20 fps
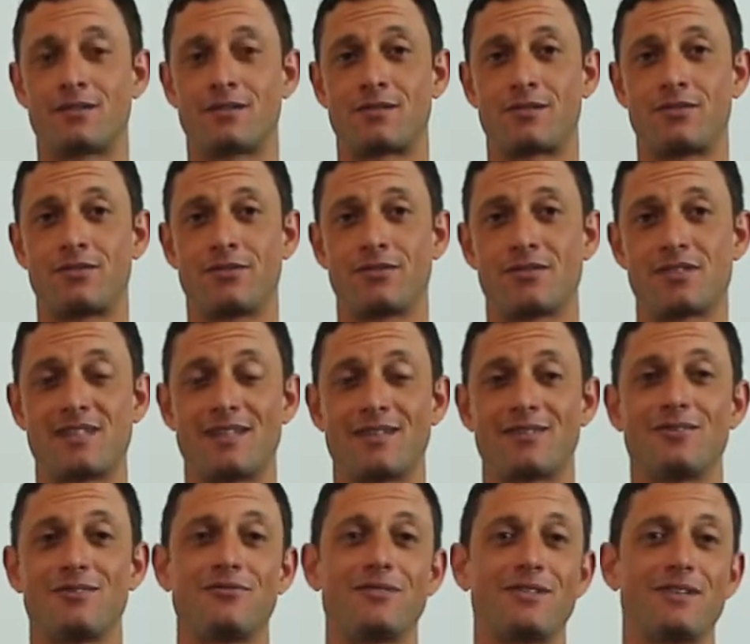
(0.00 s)
To start
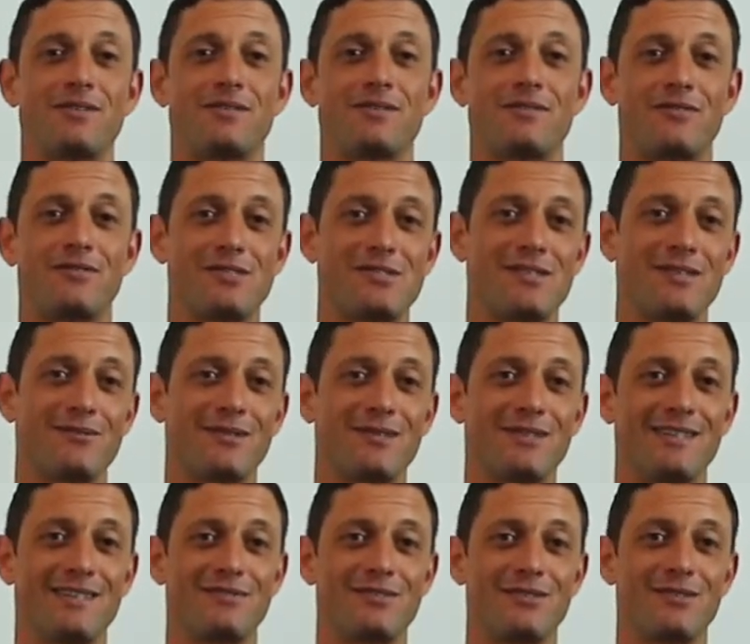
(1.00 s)
off with, the first thing we're going
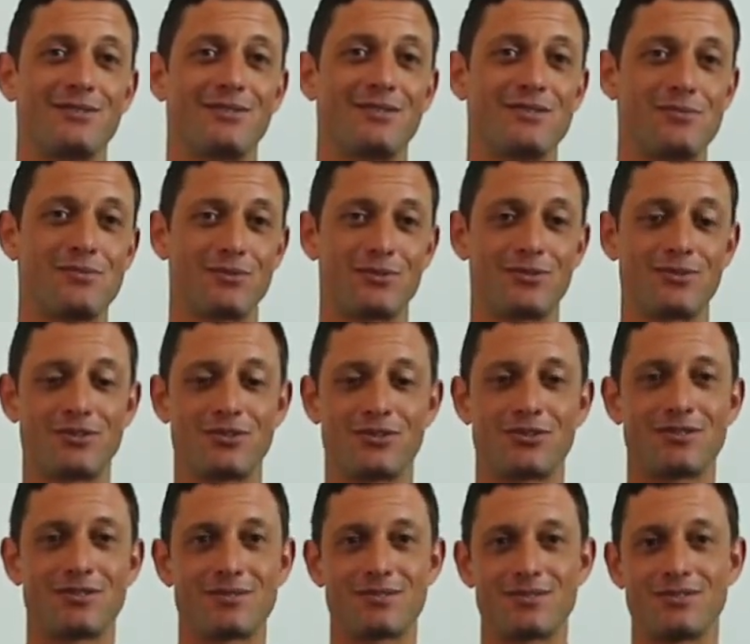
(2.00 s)
to have to do is we'll do a
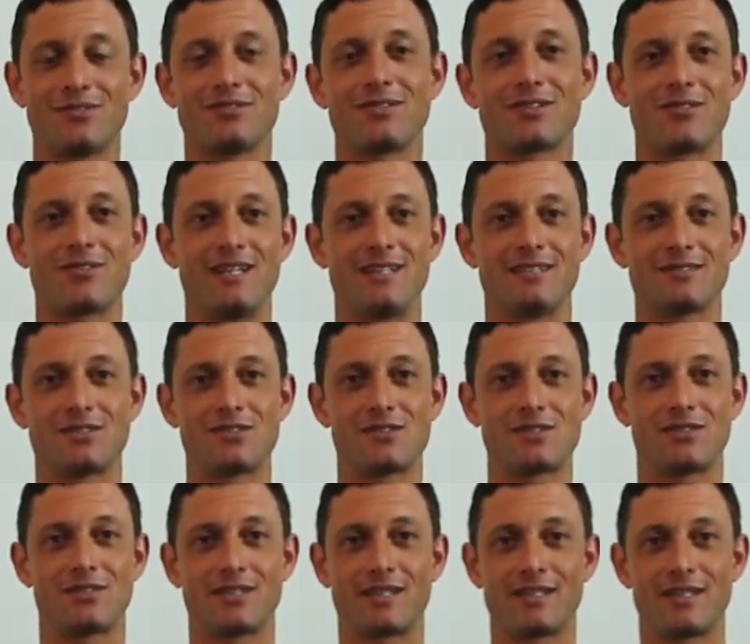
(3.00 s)
shot on the ground just
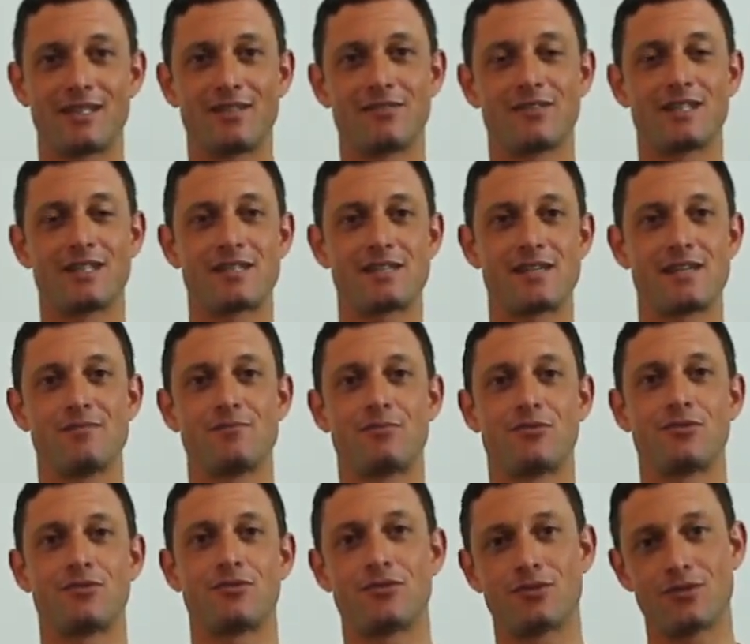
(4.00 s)
so I can give an
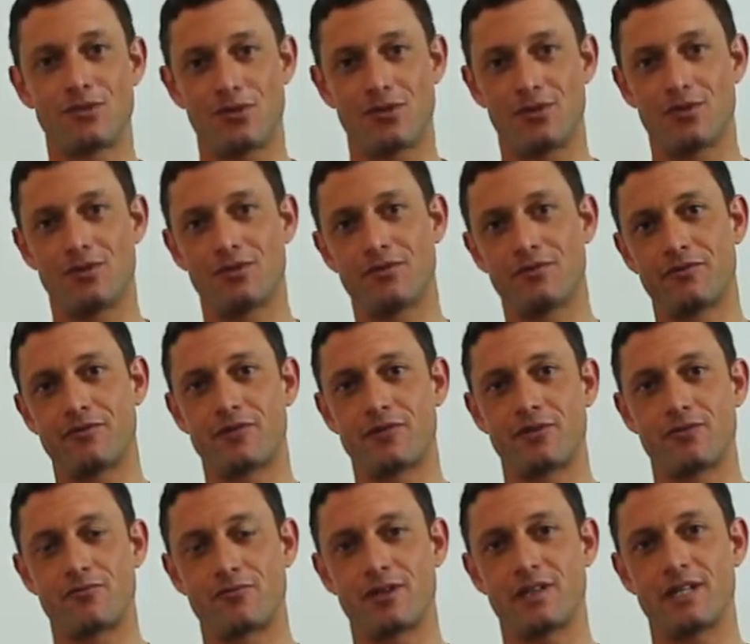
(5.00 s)
example of
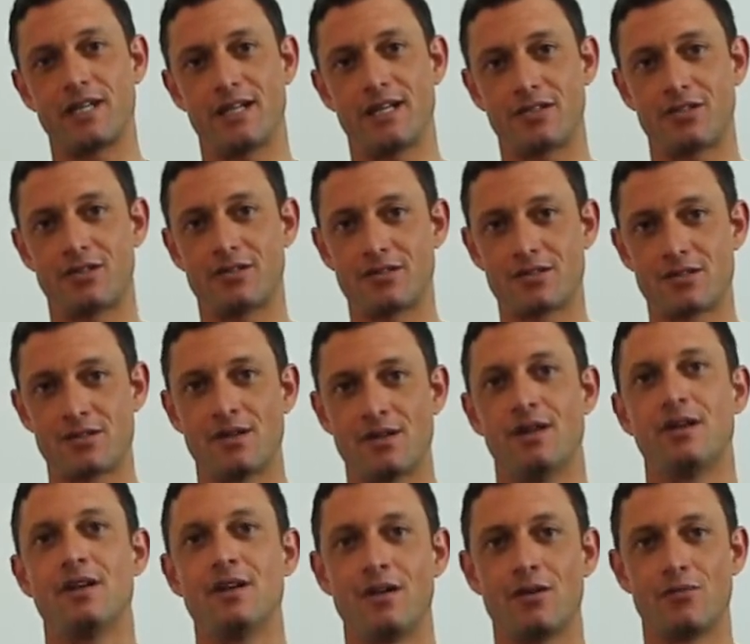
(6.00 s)
rotations
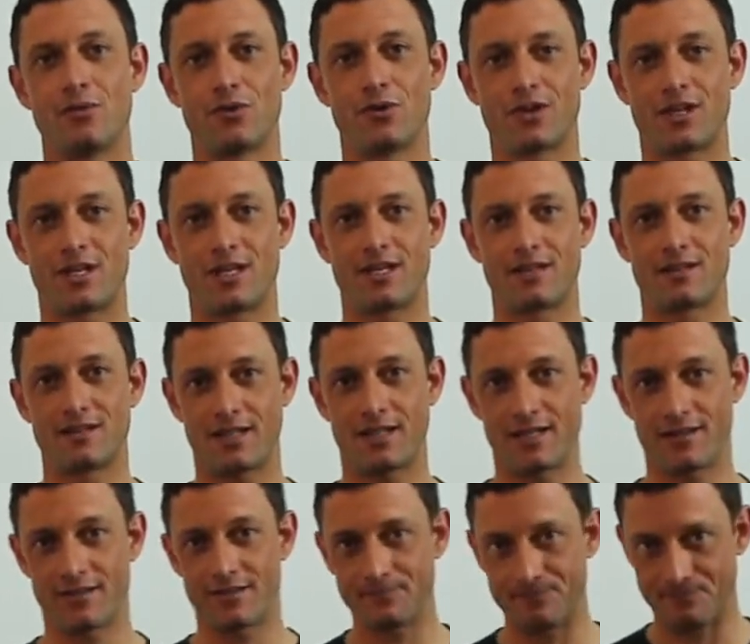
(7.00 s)
working
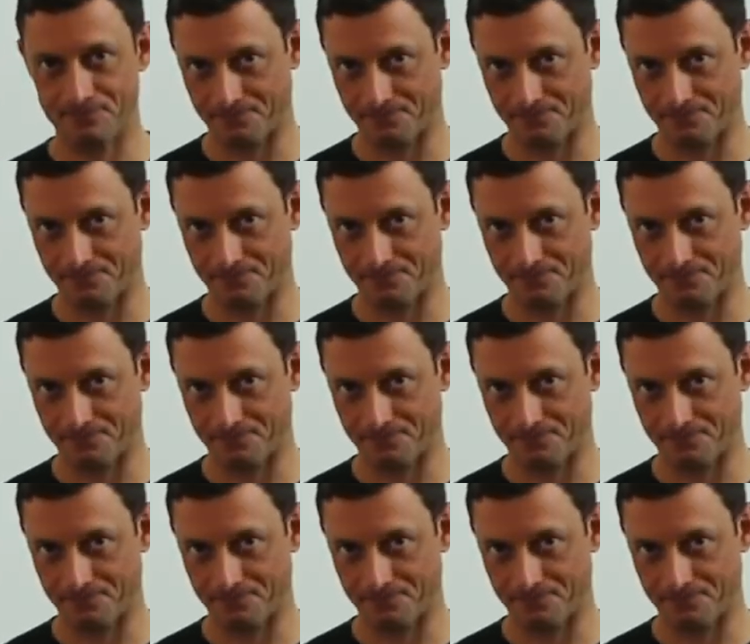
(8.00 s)
together.